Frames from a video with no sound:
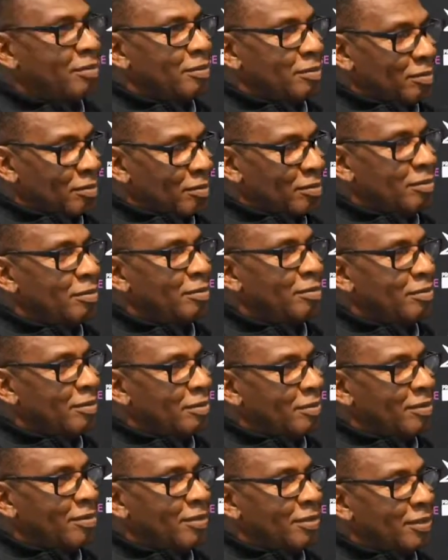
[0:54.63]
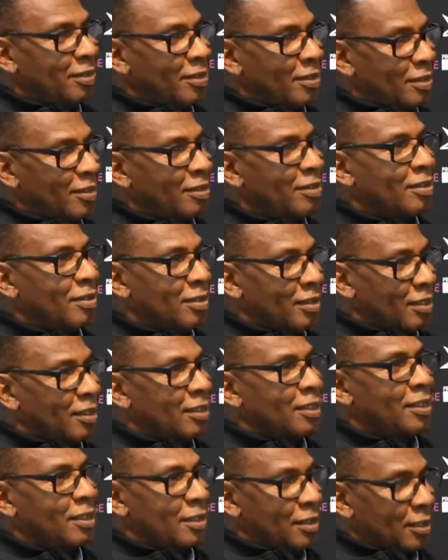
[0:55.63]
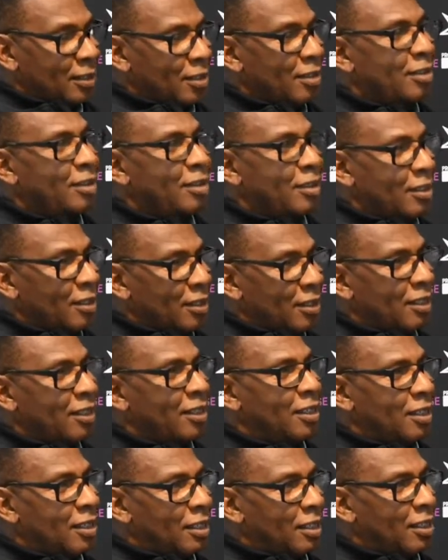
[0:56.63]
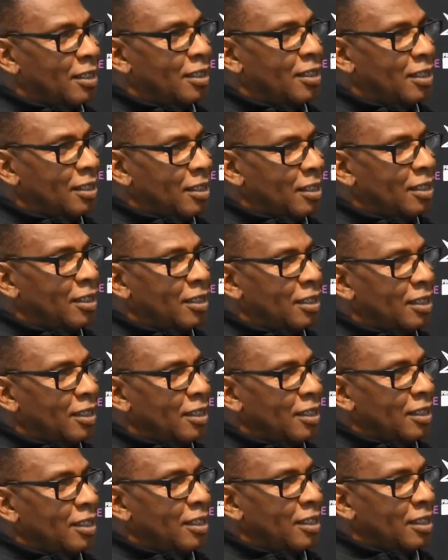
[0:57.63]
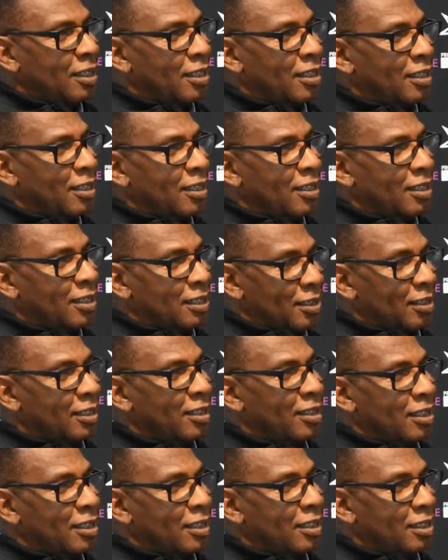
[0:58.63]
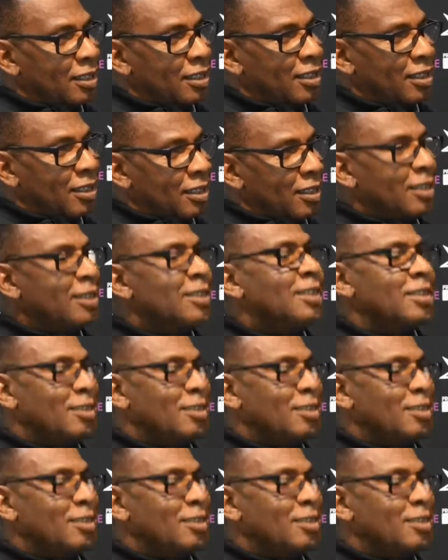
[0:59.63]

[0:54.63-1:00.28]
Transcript: You've just done so many things. And I'm sitting there thinking, I don't know how I'm going to cram all this, but we'll do our best.